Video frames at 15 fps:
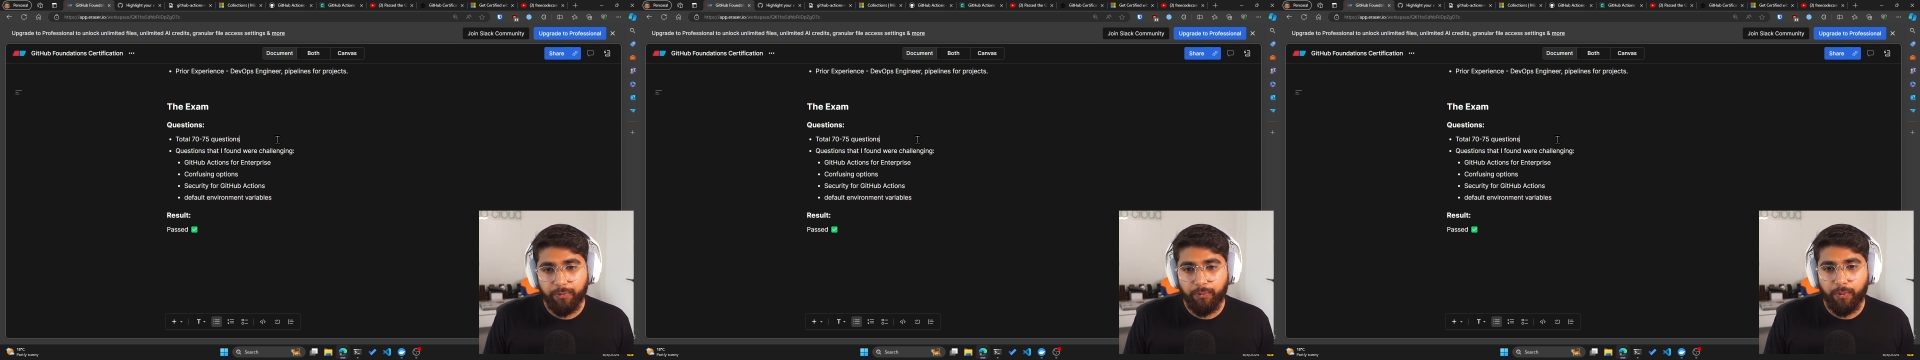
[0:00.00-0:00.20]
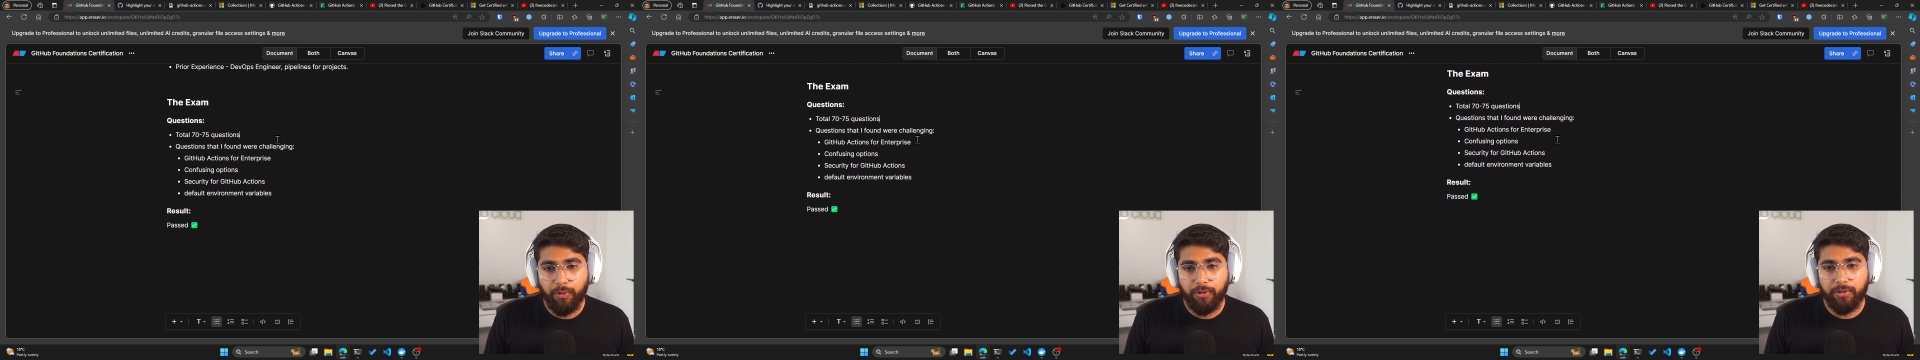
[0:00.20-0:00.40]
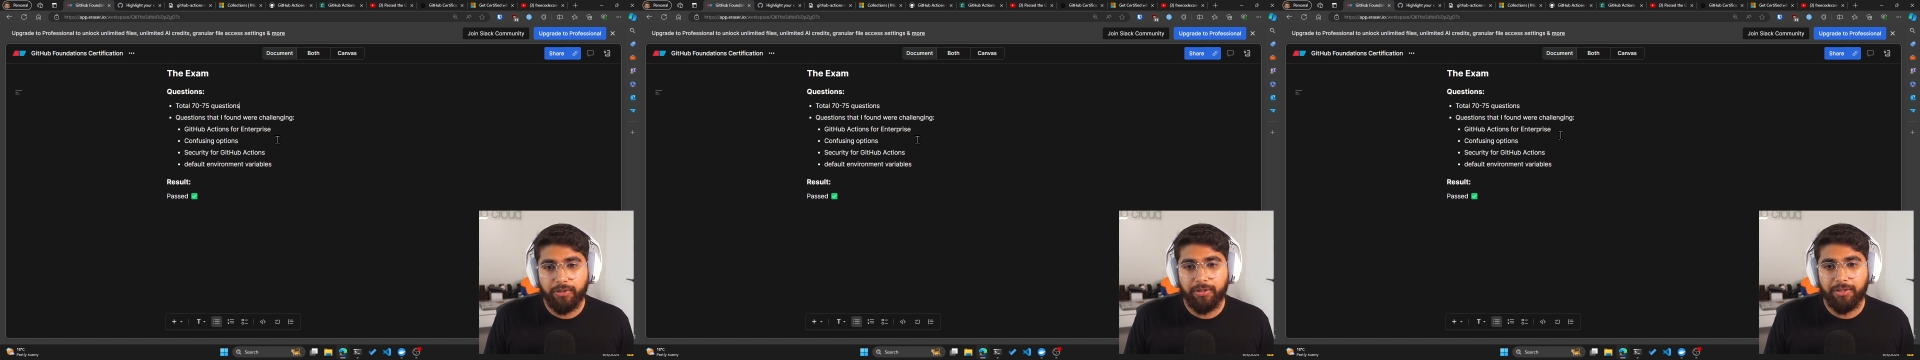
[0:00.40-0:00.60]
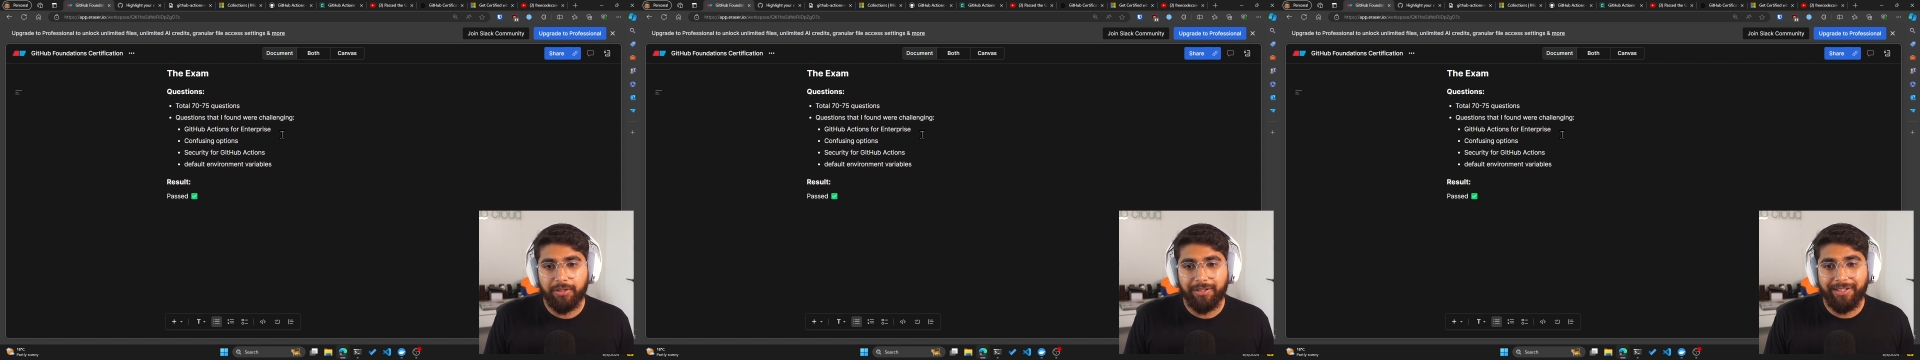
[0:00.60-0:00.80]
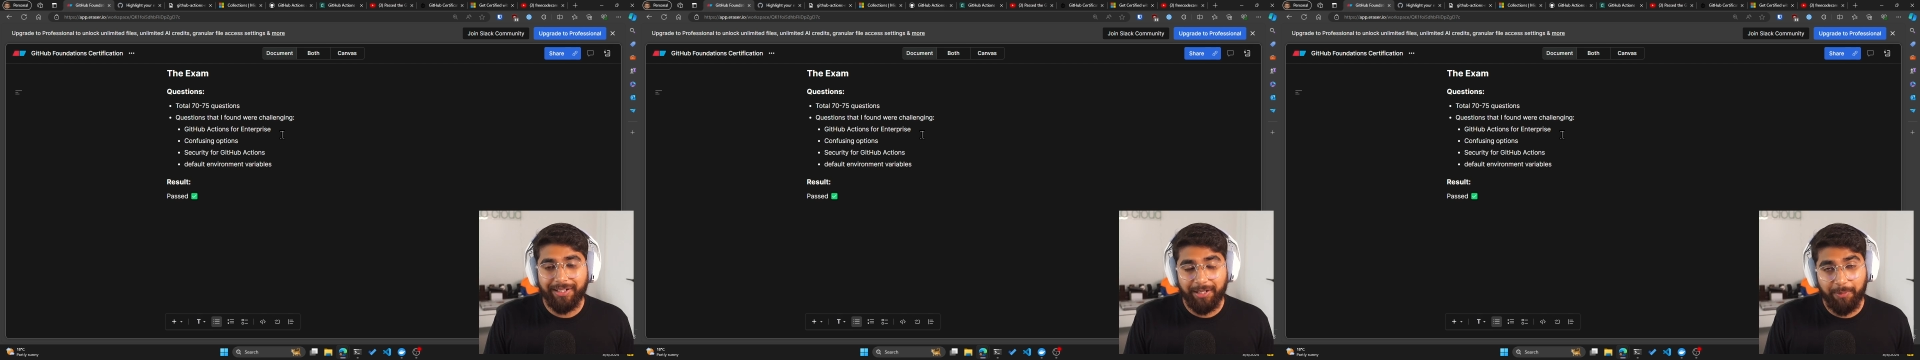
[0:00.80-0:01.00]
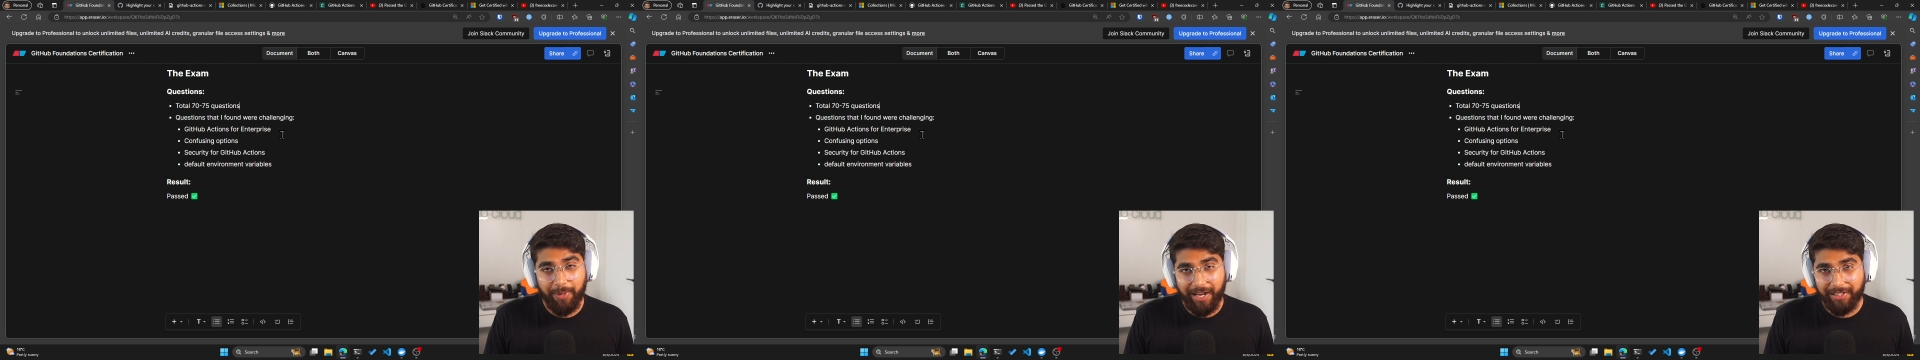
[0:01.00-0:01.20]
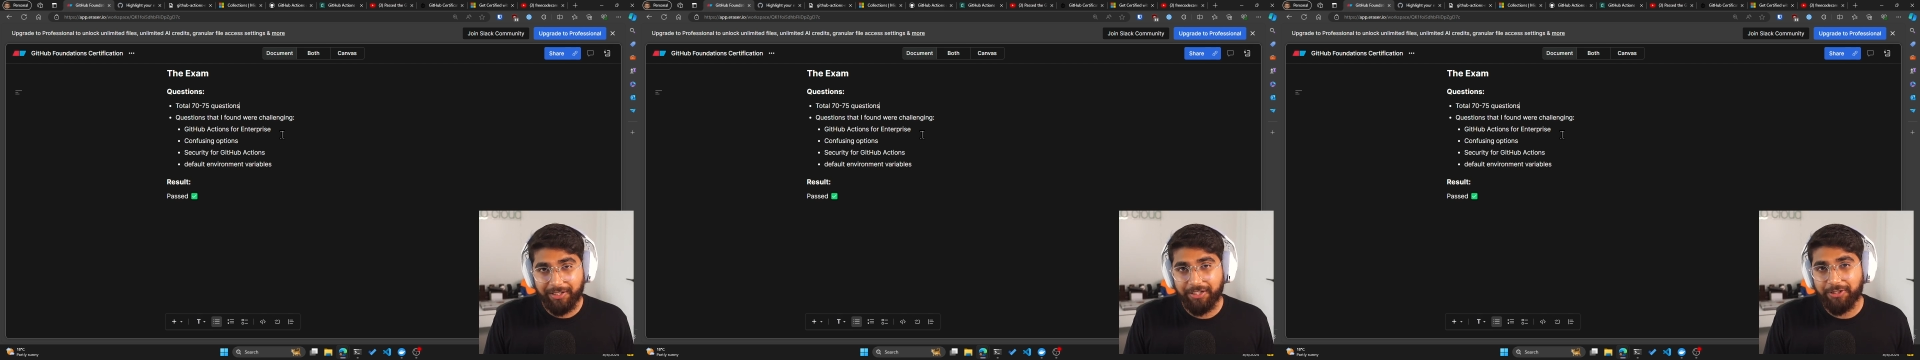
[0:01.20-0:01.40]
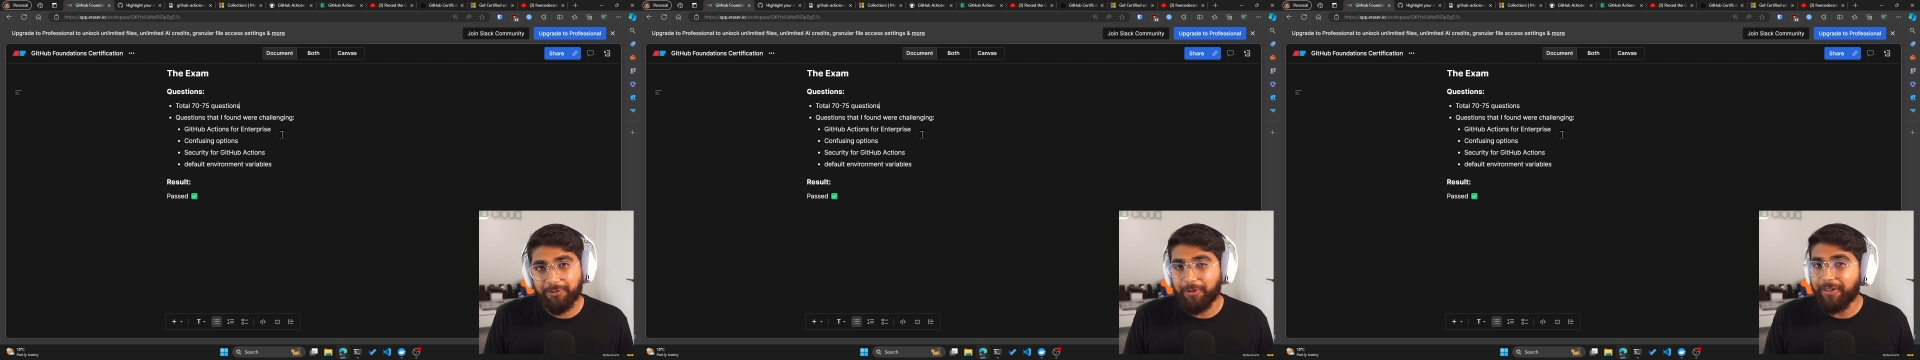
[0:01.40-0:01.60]
was GitHub
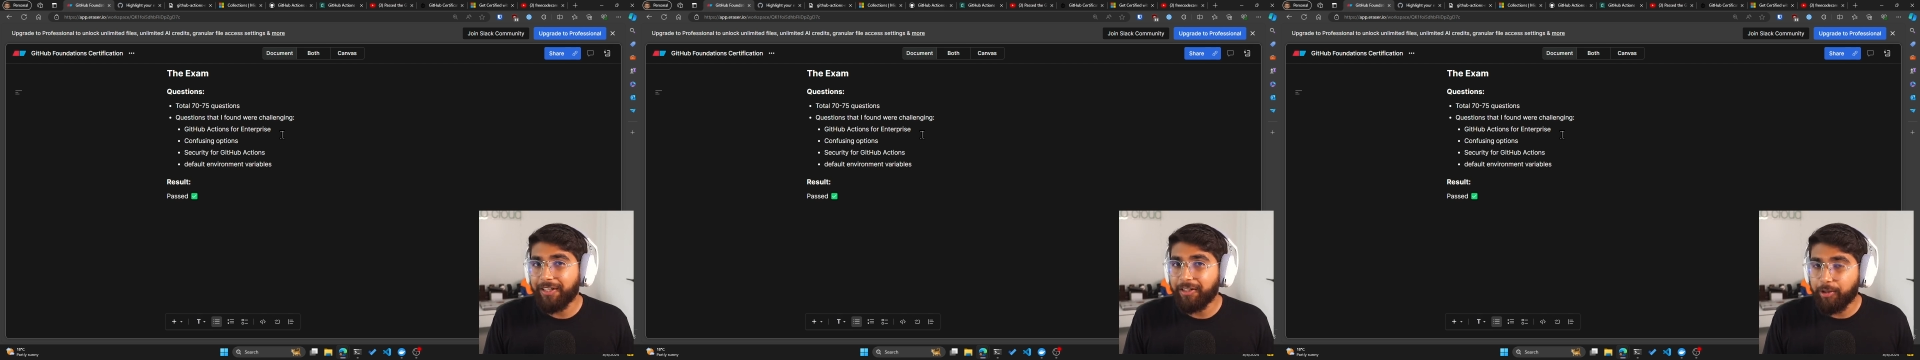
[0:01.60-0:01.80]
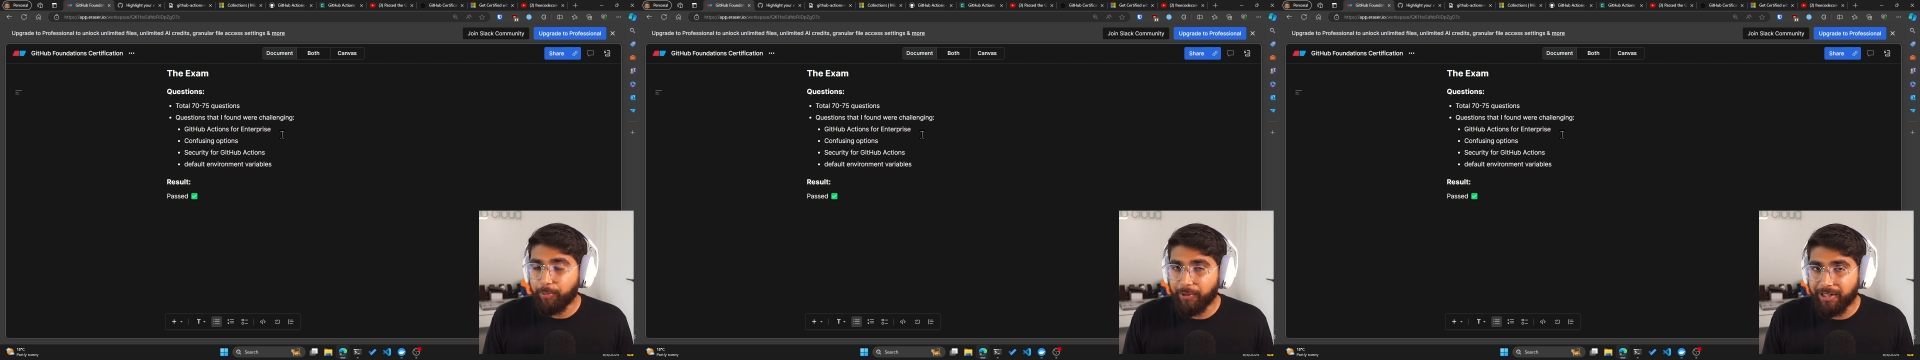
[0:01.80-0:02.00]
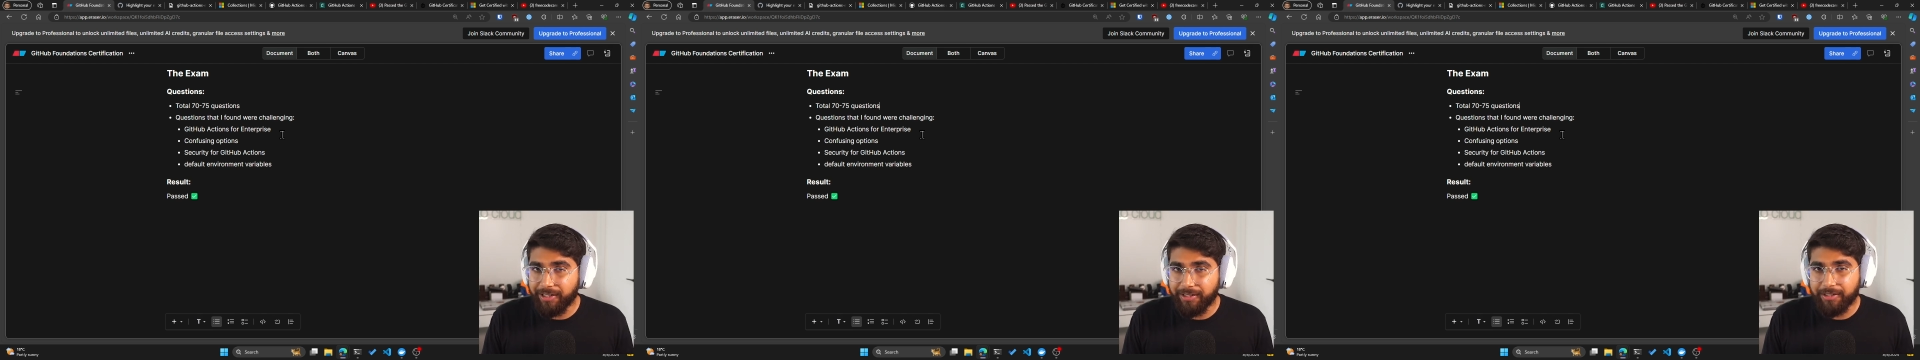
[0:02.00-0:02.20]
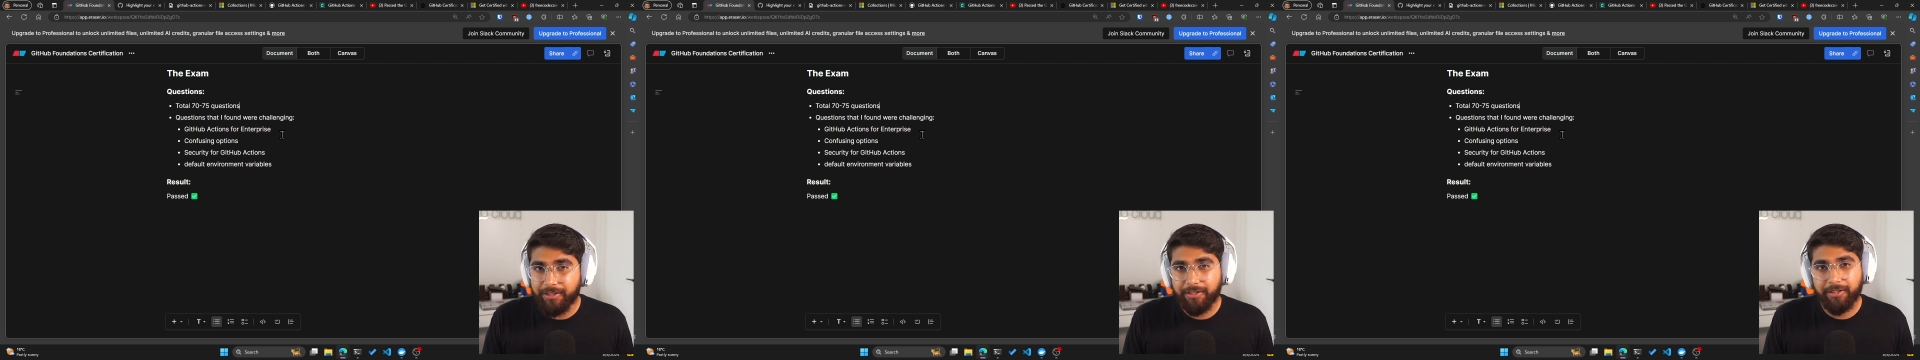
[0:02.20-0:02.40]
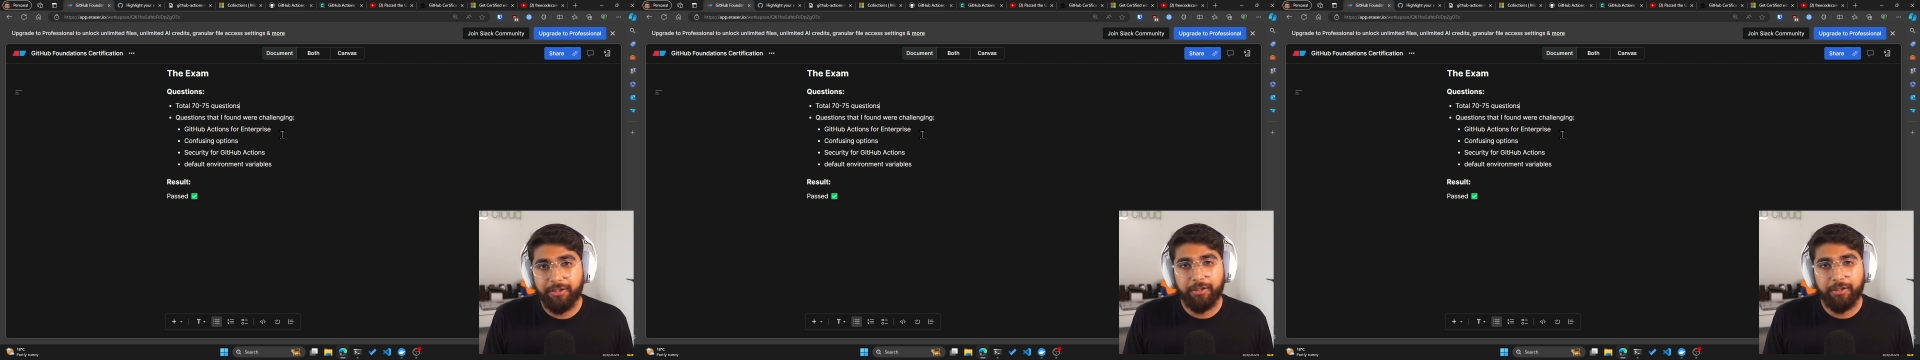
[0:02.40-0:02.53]
Actions for Enterprise.